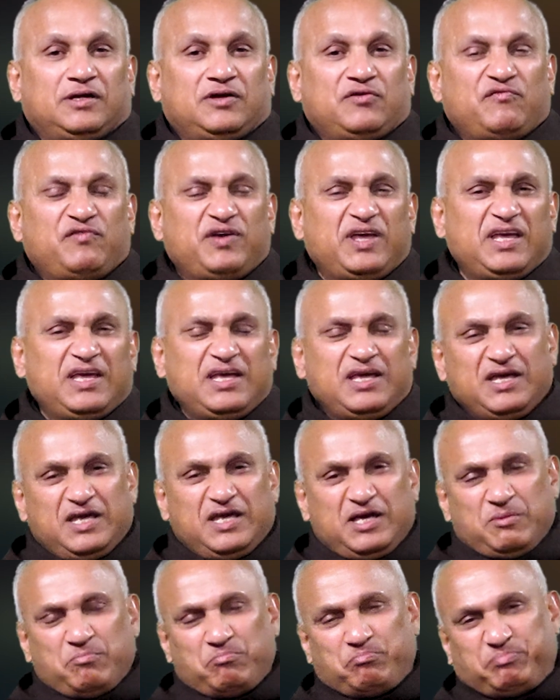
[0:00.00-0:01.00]
We
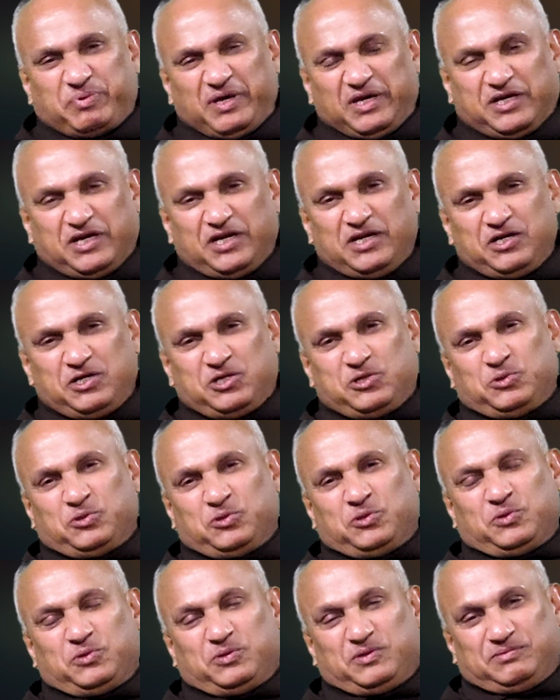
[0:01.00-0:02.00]
begin
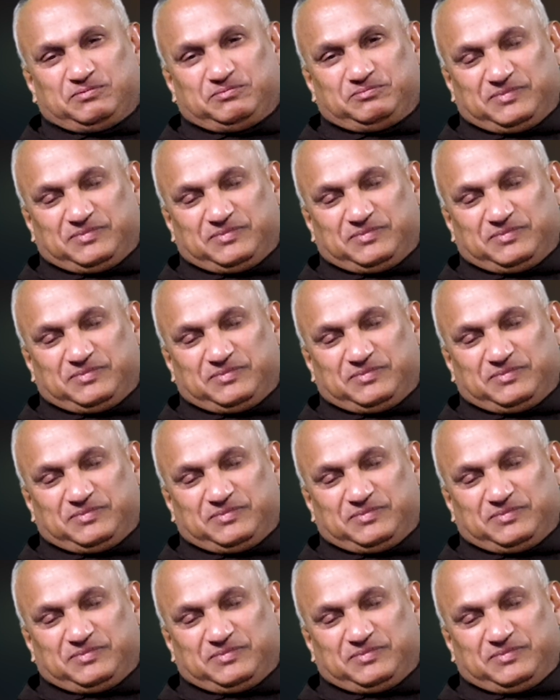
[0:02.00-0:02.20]
to